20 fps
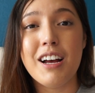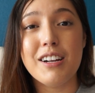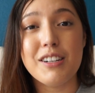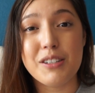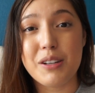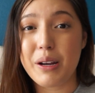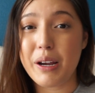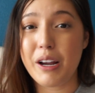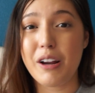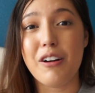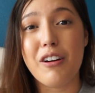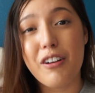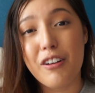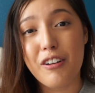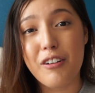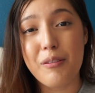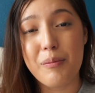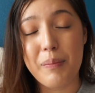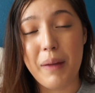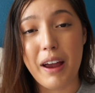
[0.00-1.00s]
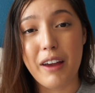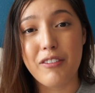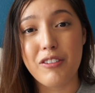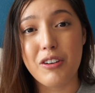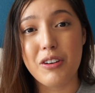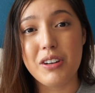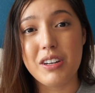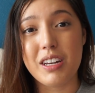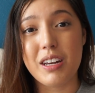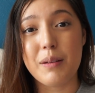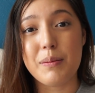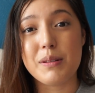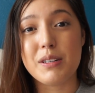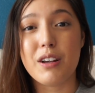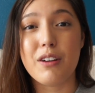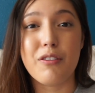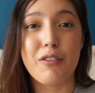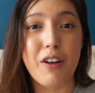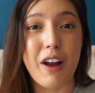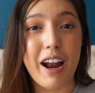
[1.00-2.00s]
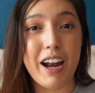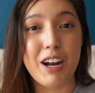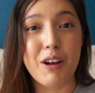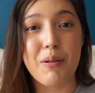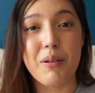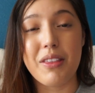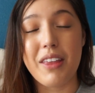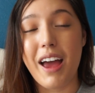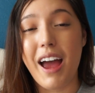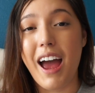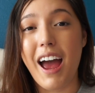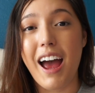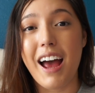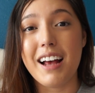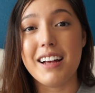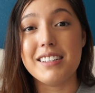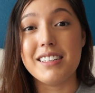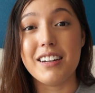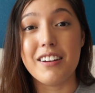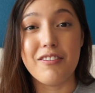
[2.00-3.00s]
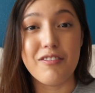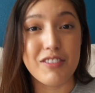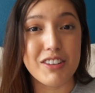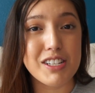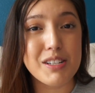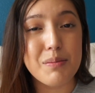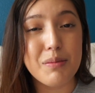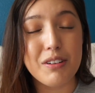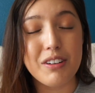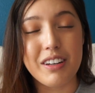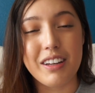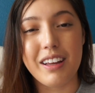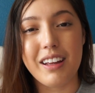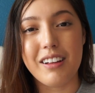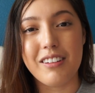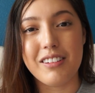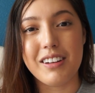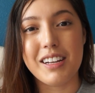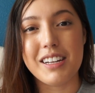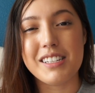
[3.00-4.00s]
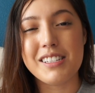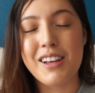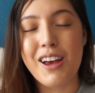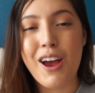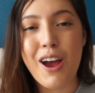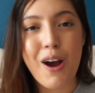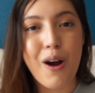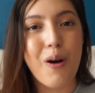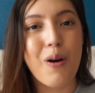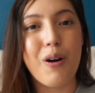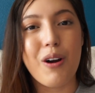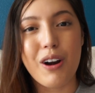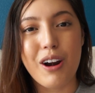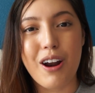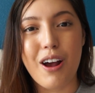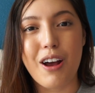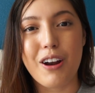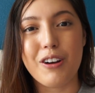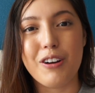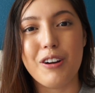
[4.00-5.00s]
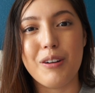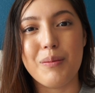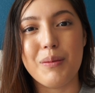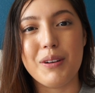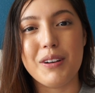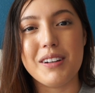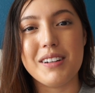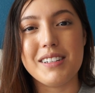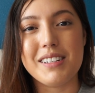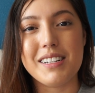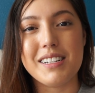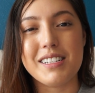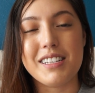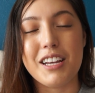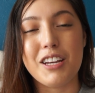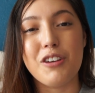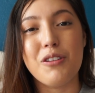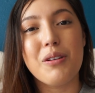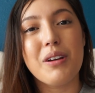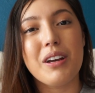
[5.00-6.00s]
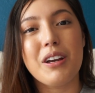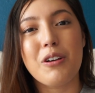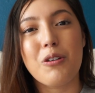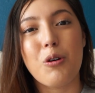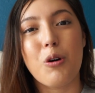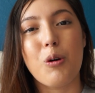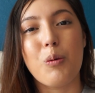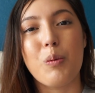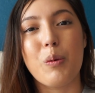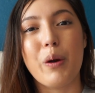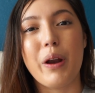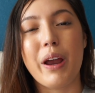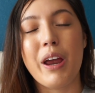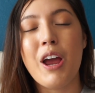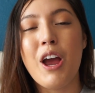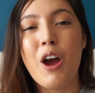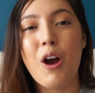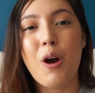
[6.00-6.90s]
So here are my few tips for anyone that has an invisible illness or an autoimmune disease that you can incorporate